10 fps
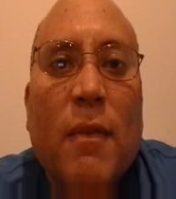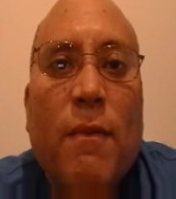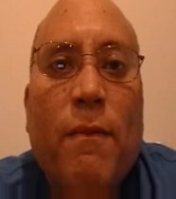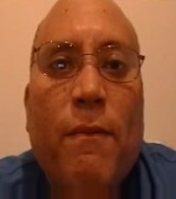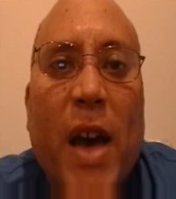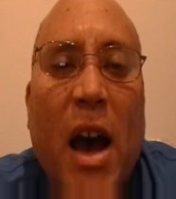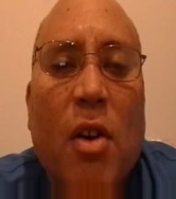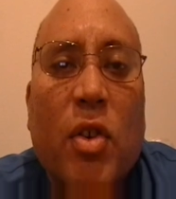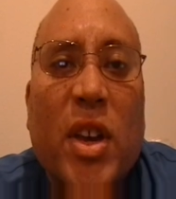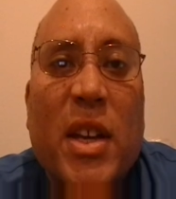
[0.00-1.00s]

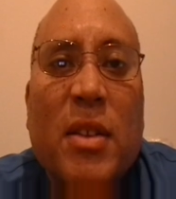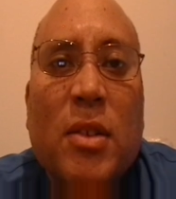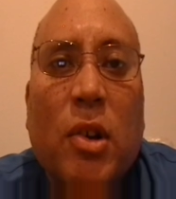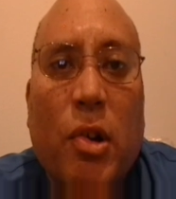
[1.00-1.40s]
Falcon